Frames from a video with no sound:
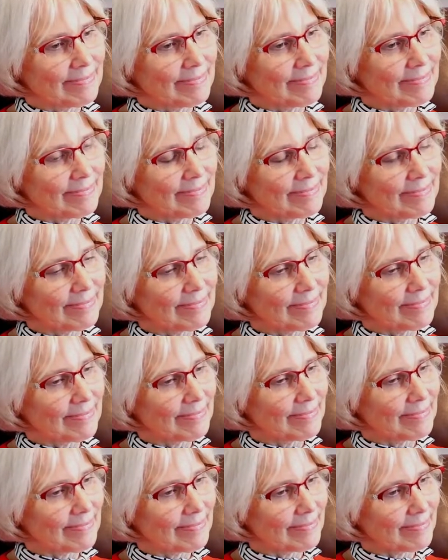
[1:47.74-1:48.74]

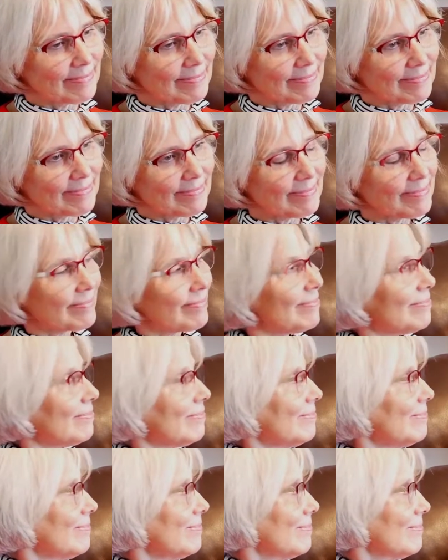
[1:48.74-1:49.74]

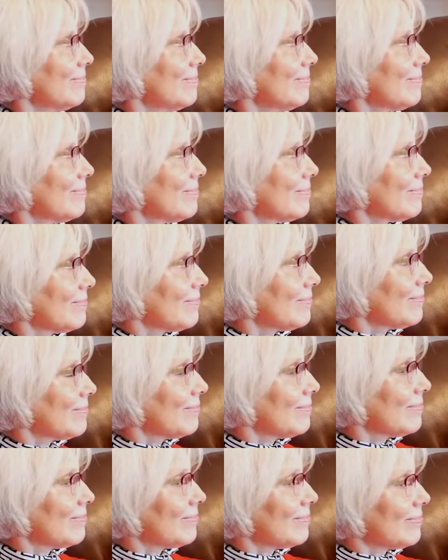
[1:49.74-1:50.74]

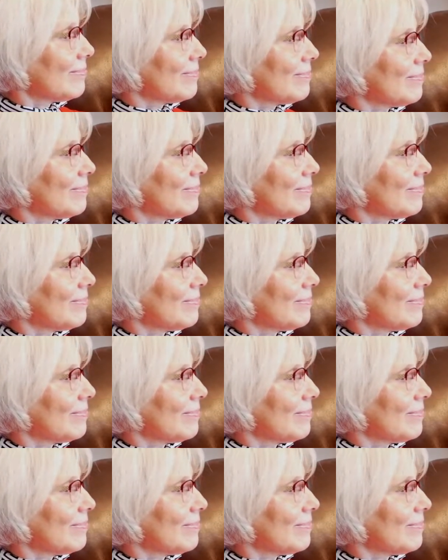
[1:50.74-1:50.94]
The person shown says nothing.